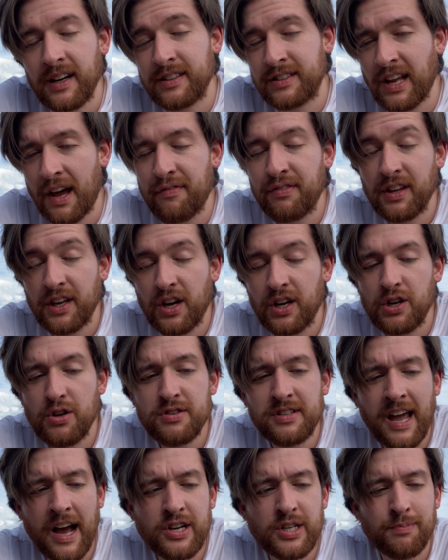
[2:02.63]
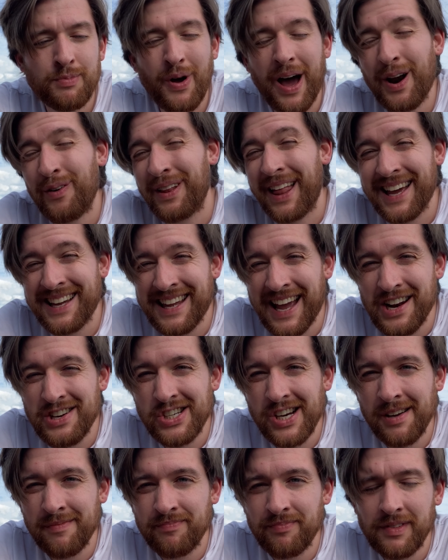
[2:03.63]
Definitely could use ketchup too. I don't like
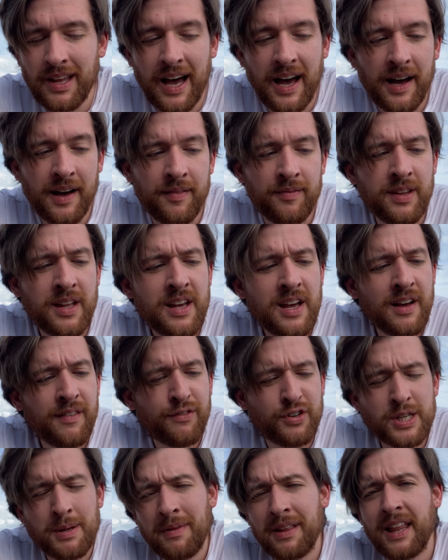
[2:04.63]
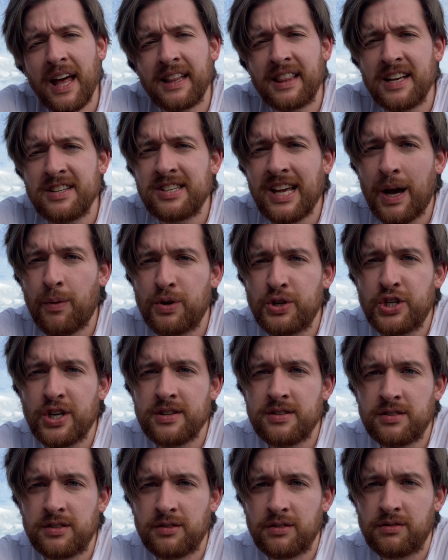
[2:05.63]
ketchup. For something like this, I would
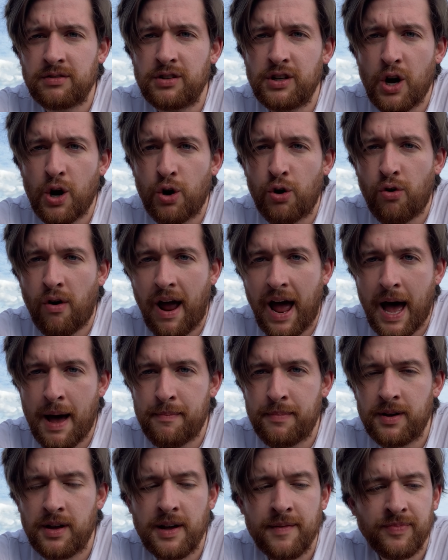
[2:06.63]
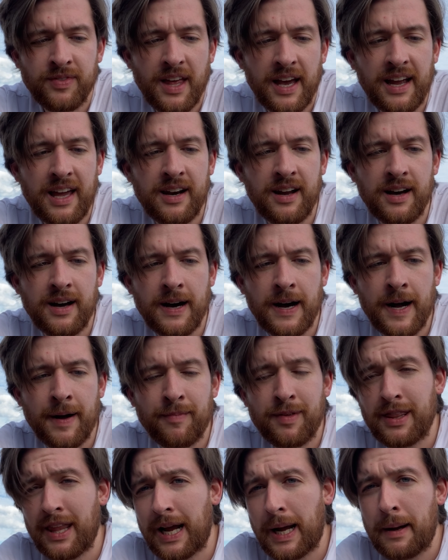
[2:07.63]
just, you know, grab like in
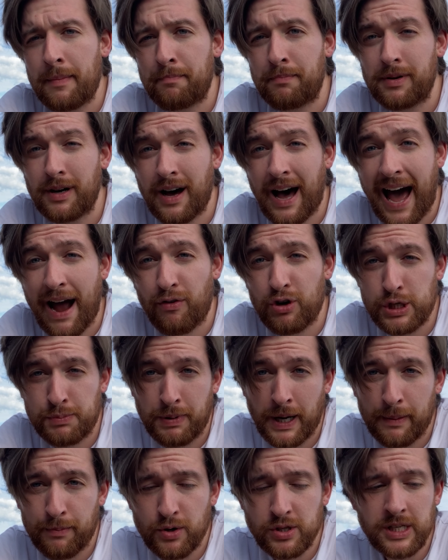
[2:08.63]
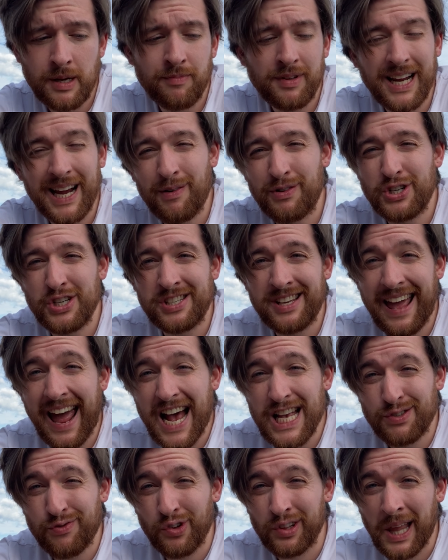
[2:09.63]
like a Irish pub or something, I would just
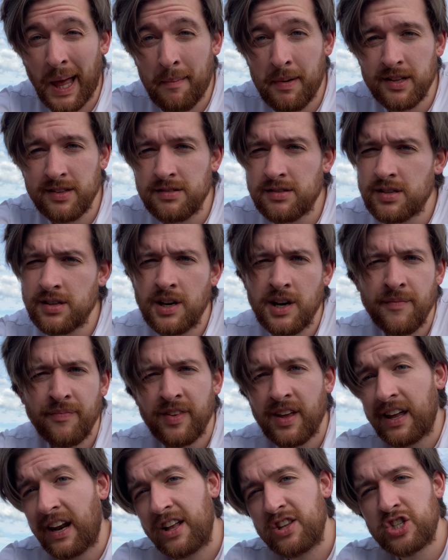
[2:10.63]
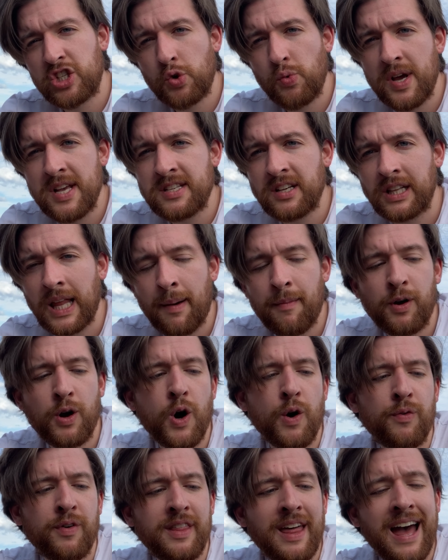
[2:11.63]
ask for lemons, and I'd squeeze a lemon
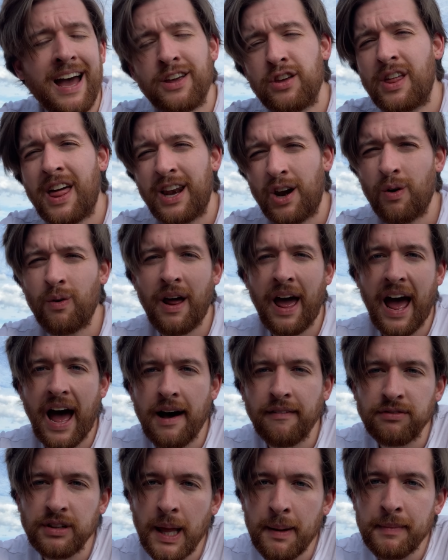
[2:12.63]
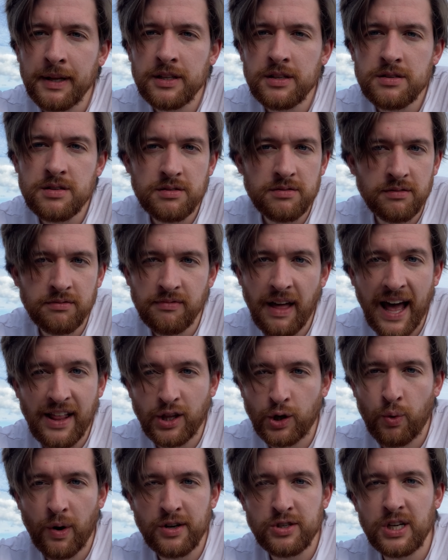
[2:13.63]
over that. They don't have lemons at
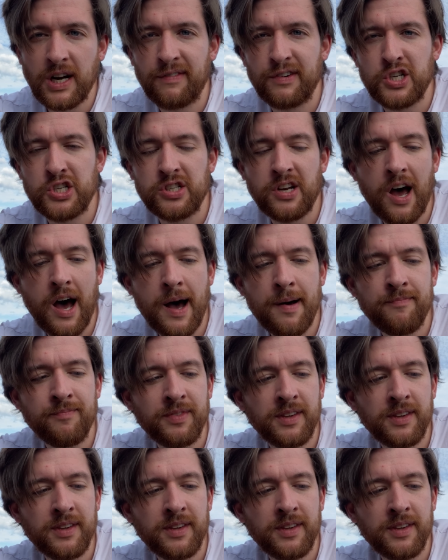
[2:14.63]
the quick service stop.